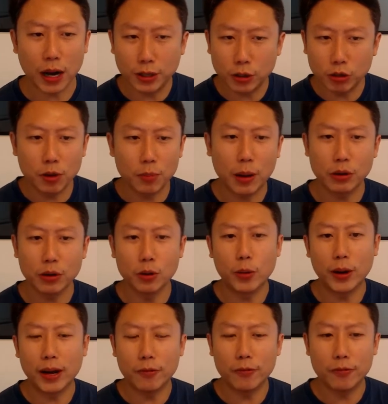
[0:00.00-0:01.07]
I don't know about you.
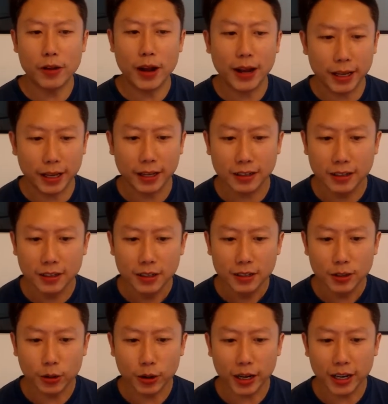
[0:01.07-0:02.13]
When I read it,
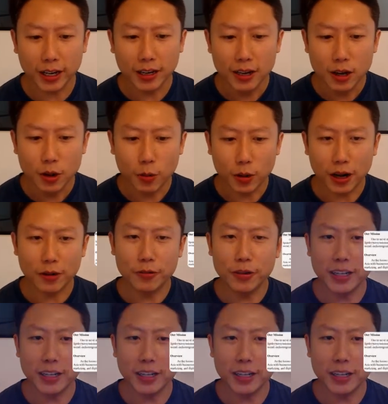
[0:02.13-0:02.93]
okay, when I